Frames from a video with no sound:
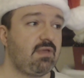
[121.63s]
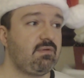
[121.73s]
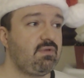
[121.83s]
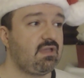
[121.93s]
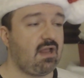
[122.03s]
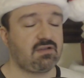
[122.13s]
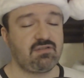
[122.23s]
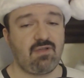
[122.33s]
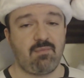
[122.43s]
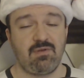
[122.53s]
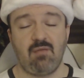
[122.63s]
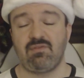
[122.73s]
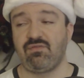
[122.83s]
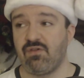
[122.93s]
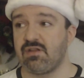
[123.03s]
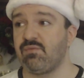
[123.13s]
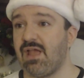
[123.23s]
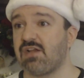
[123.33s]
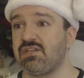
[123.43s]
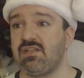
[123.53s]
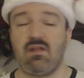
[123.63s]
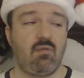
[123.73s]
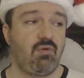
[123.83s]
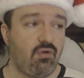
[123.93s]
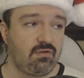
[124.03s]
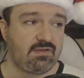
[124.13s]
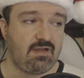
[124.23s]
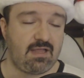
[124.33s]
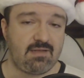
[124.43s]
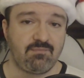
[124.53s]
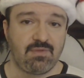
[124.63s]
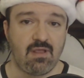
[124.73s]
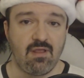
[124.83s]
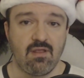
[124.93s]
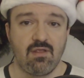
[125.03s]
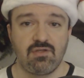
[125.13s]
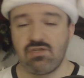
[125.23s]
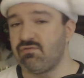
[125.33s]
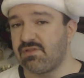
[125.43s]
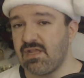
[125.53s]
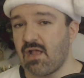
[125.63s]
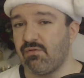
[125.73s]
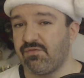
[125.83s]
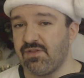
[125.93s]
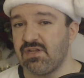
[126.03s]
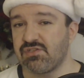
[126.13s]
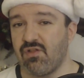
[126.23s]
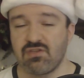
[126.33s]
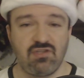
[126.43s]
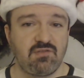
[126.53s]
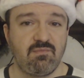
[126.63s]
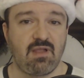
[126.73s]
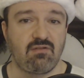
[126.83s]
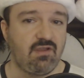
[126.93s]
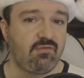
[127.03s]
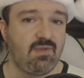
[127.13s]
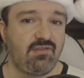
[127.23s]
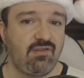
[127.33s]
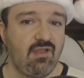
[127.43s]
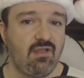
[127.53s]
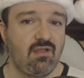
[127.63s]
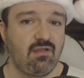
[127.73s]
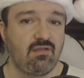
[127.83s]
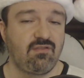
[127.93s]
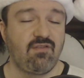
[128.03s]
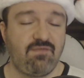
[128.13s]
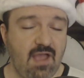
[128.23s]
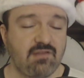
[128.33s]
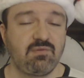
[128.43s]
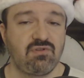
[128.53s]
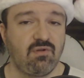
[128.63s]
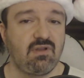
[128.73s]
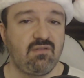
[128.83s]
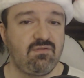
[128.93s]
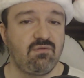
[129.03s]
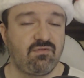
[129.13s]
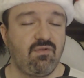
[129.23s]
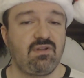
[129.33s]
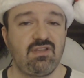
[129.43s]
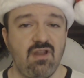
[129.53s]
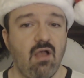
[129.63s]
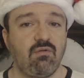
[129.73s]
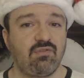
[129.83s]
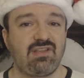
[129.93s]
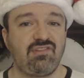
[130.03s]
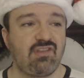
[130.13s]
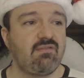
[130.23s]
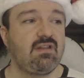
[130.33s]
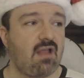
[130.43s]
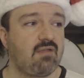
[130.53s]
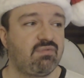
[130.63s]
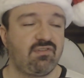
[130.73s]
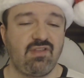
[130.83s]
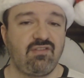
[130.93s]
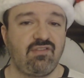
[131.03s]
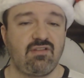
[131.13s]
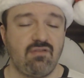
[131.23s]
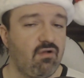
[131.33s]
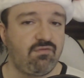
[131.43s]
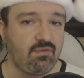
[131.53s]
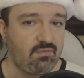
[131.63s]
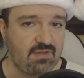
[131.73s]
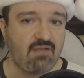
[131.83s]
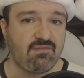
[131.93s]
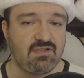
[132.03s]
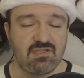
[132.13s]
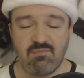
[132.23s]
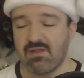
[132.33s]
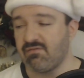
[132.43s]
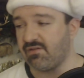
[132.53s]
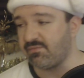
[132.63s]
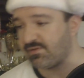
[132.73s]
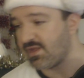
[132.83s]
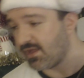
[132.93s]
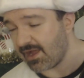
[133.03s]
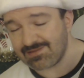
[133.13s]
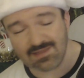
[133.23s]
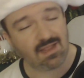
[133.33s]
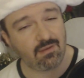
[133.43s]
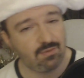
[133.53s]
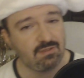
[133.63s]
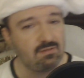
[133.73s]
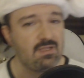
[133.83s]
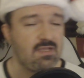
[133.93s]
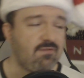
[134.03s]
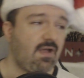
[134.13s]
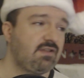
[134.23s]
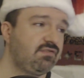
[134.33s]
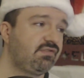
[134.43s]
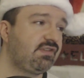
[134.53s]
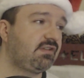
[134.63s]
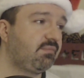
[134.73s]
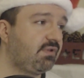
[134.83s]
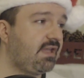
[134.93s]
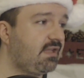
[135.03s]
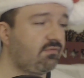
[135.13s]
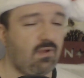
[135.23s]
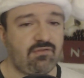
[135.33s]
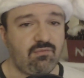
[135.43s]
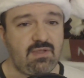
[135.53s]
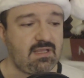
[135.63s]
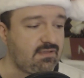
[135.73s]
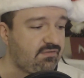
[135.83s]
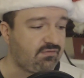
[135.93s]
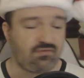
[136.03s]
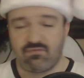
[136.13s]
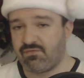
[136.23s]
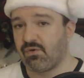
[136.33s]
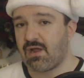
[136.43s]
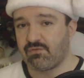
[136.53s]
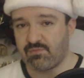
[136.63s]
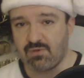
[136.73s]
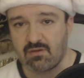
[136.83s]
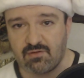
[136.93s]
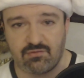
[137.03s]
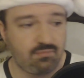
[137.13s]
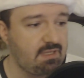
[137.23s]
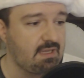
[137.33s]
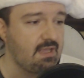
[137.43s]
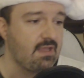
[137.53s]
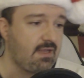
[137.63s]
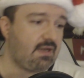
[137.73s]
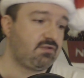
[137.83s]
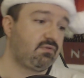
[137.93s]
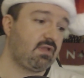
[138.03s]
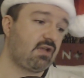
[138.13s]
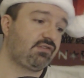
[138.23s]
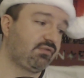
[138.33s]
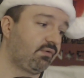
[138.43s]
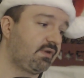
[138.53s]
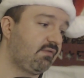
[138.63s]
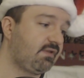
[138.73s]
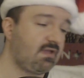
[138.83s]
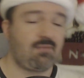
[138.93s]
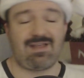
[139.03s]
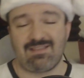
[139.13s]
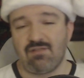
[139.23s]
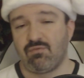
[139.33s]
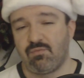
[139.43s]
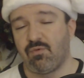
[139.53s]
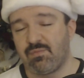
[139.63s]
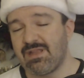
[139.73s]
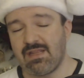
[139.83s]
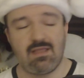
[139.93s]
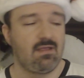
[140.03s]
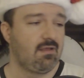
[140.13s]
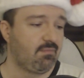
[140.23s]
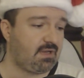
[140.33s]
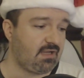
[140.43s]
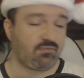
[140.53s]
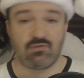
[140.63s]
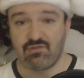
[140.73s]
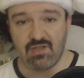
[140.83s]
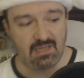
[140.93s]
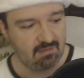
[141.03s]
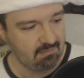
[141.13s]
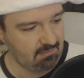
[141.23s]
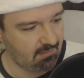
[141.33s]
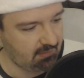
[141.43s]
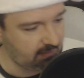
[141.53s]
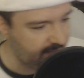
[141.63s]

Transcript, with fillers: maybe we can actually wrap it up. It's funny, we actually did a poll tonight. Do you think I will finish Lost Judgment by Christmas? The vast majority of viewers voted no. It was like seventy-nine percent said no, Phil will not finish it by Christmas. I think I will. If I do stick to playing it twice a week, at least so four hours of progress a week, and I do a lot of story every time, I think we'll, we'll beat it. But I guess we'll see. Uh...